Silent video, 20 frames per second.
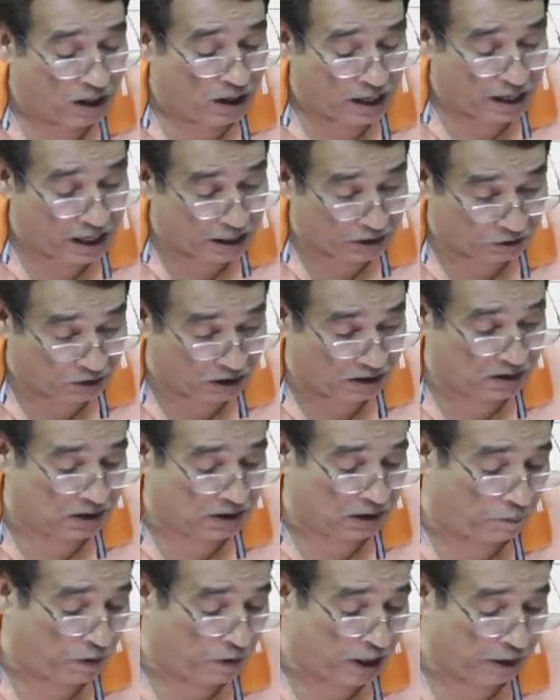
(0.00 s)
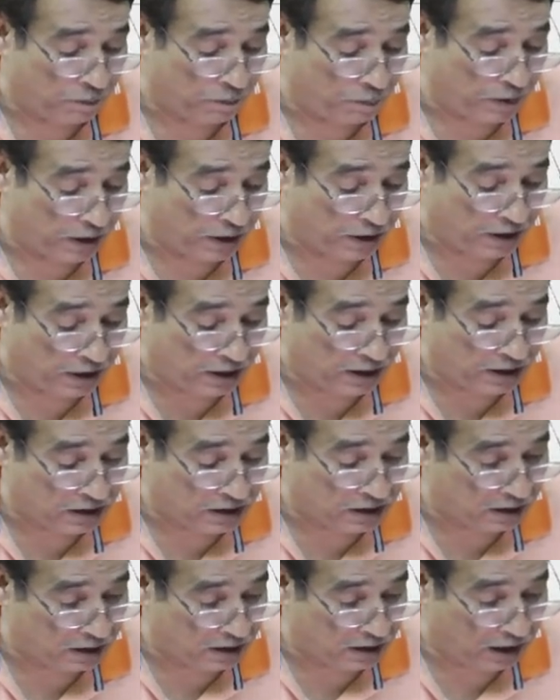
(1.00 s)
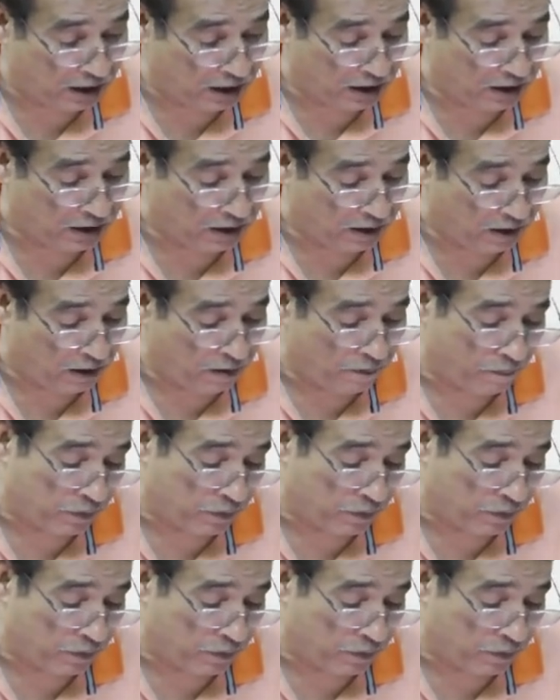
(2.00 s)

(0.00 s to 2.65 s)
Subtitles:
And this department deals in